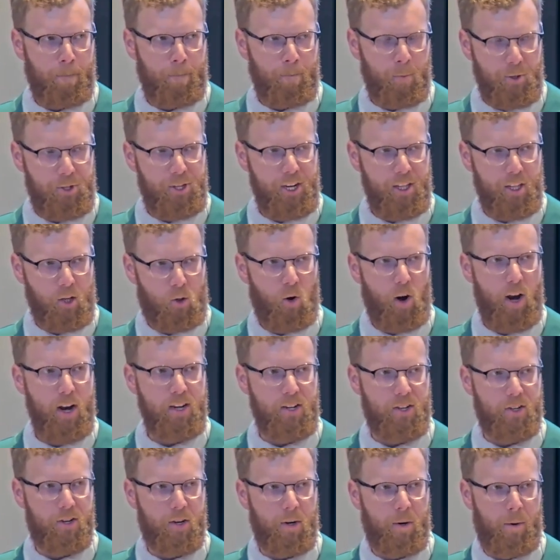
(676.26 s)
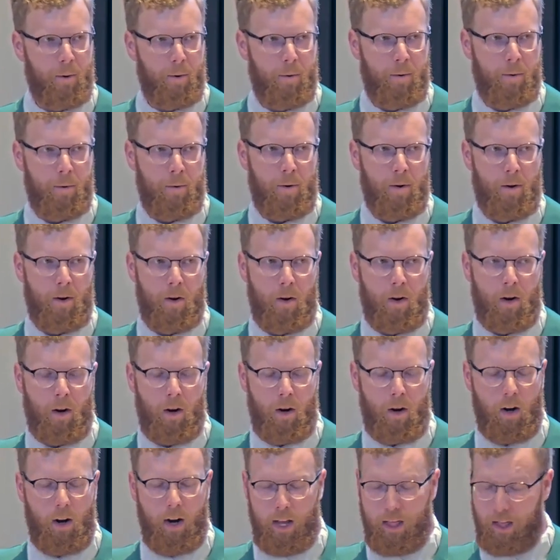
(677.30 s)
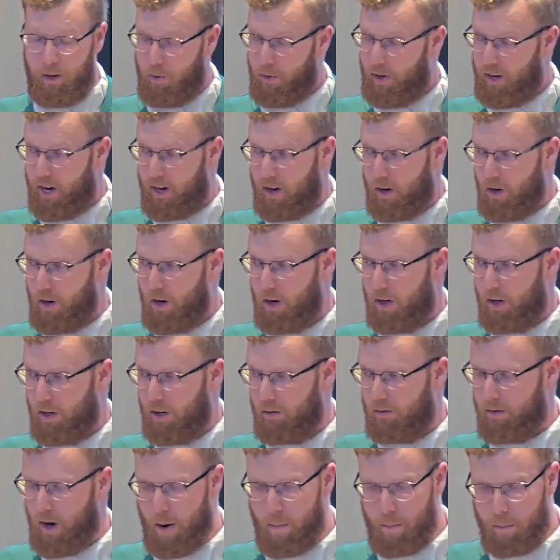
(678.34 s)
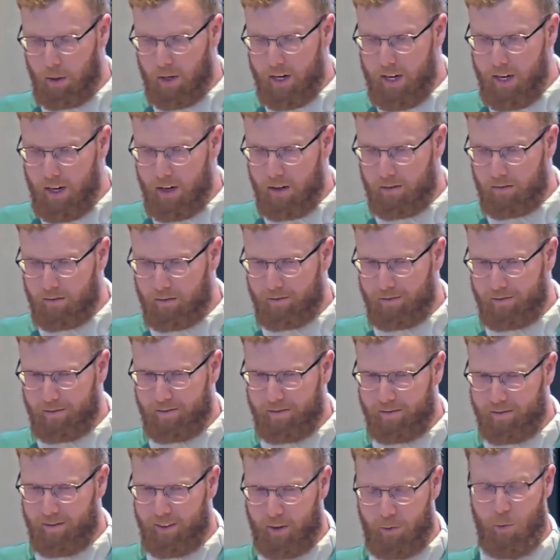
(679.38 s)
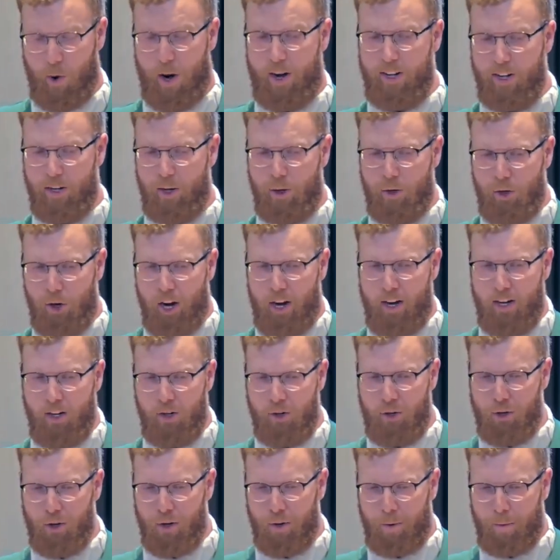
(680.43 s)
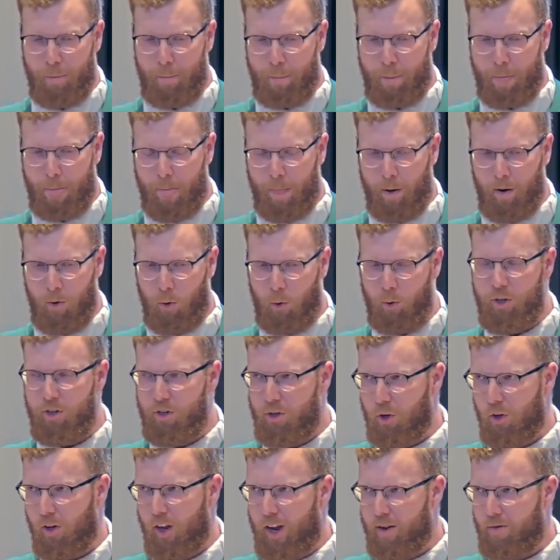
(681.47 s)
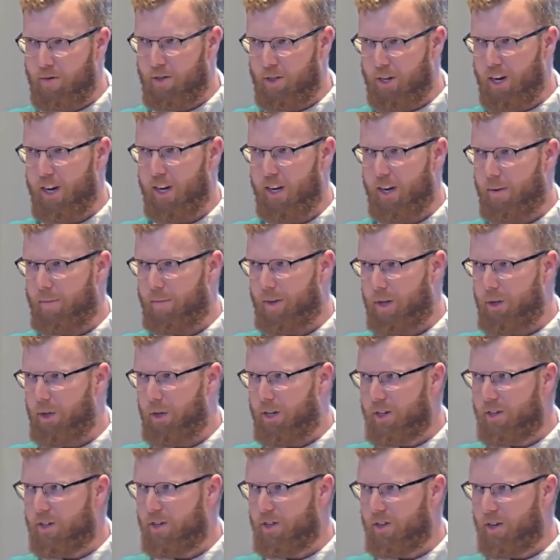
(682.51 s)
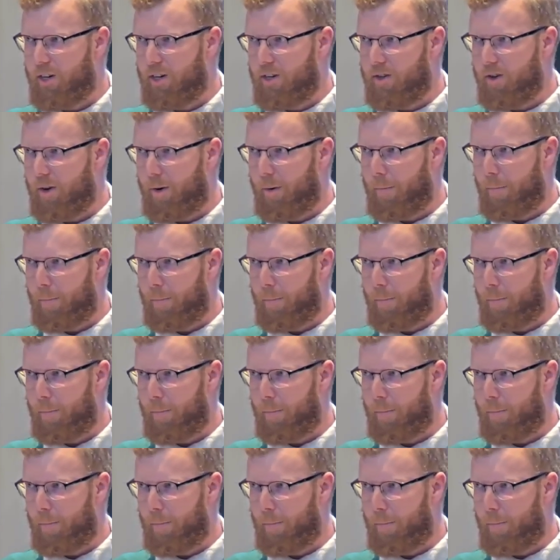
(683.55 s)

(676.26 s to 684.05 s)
We say the Christ. And then we got to look humbly and ready to change. Who does your life say that Jesus is?